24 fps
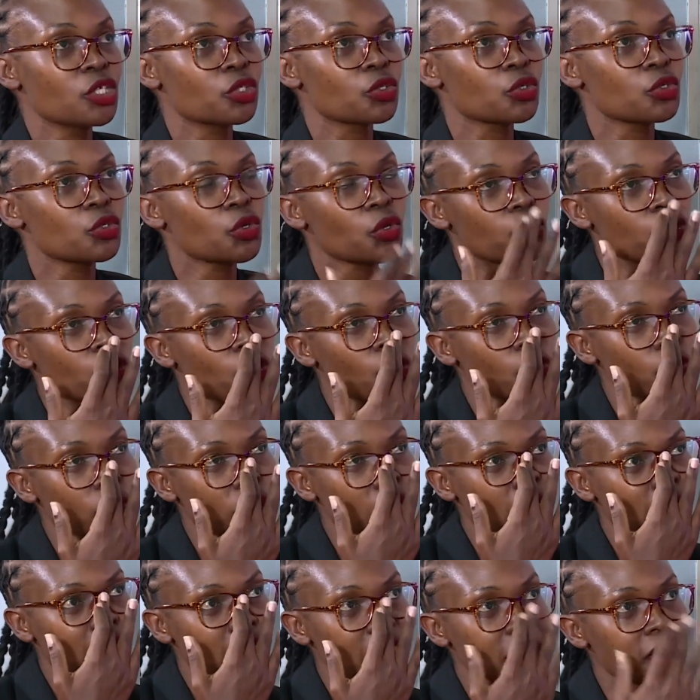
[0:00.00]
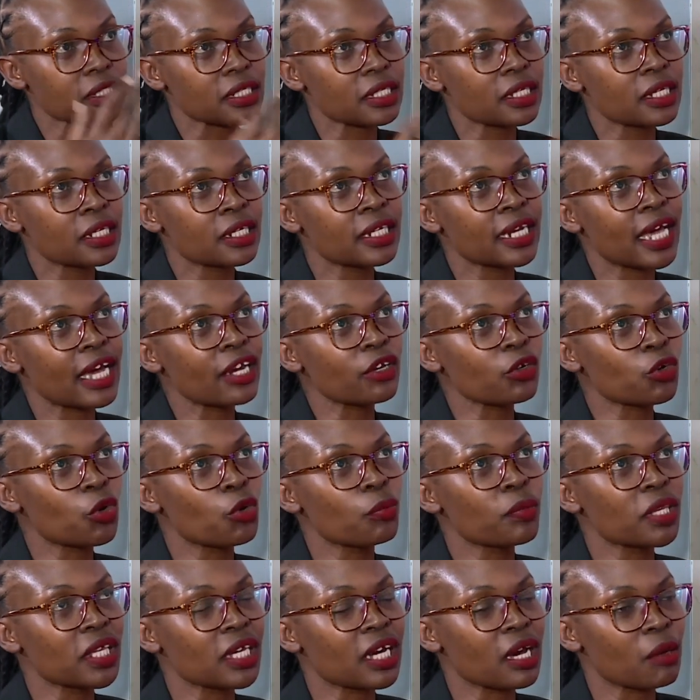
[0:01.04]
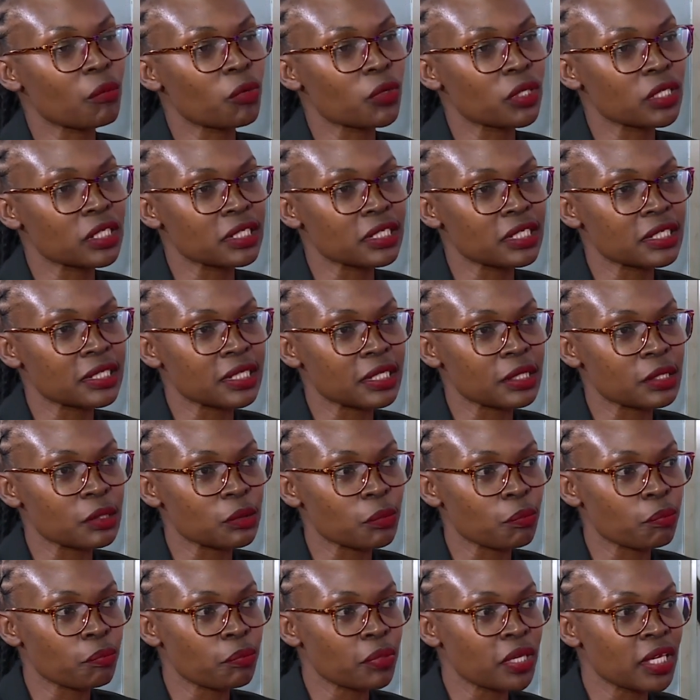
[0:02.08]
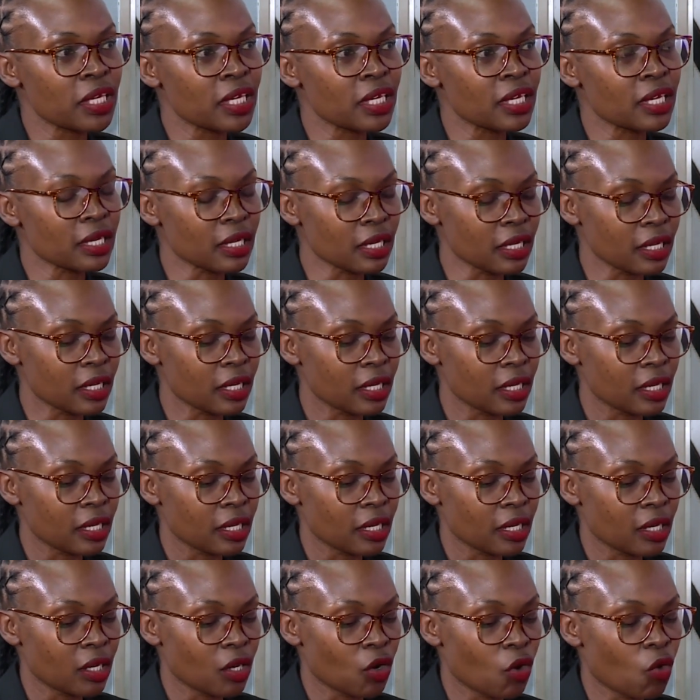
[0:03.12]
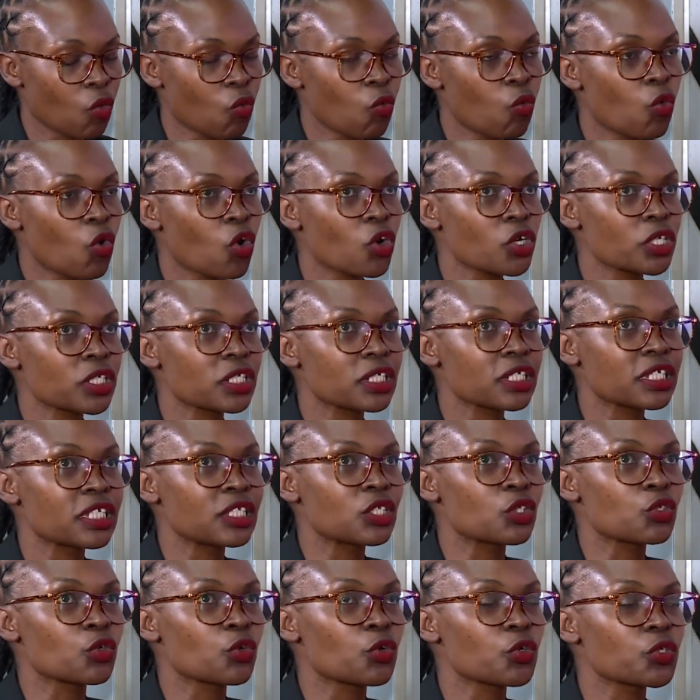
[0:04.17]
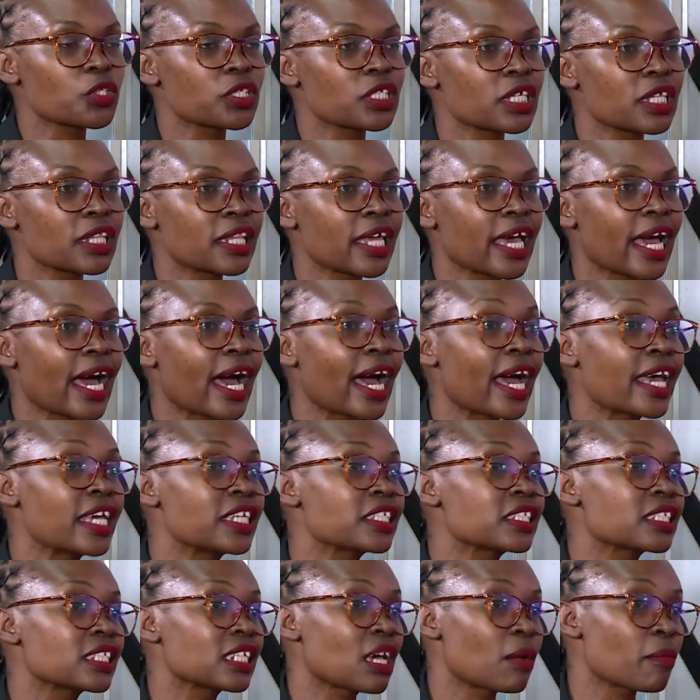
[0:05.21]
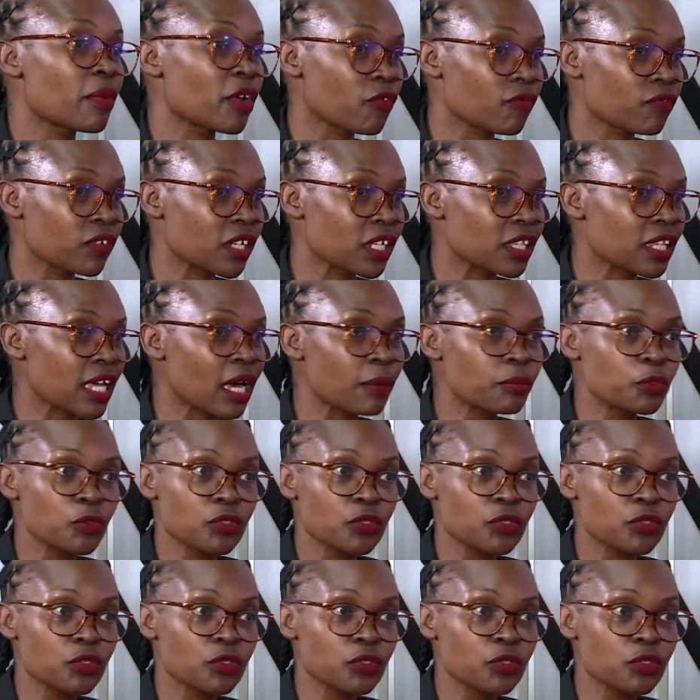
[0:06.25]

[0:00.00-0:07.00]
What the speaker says: So you're looking at non-communicable diseases being what is causing the highest number of deaths, up to